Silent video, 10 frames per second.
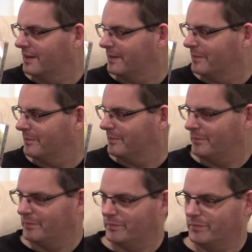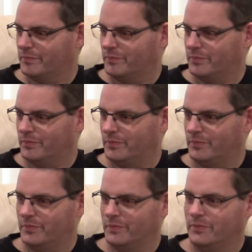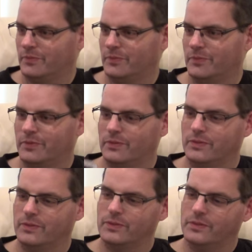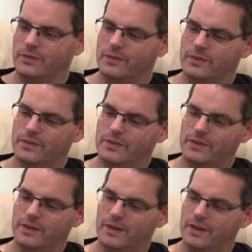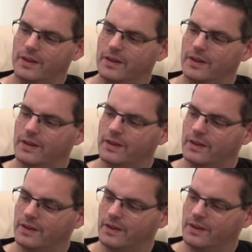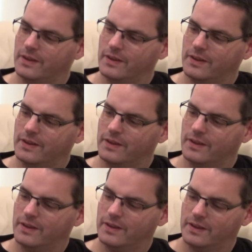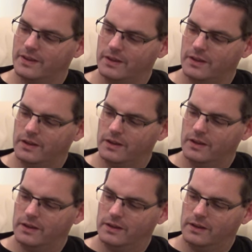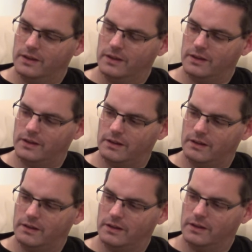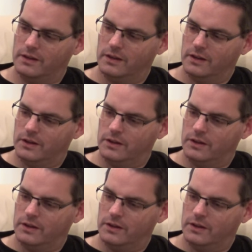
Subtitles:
(silent)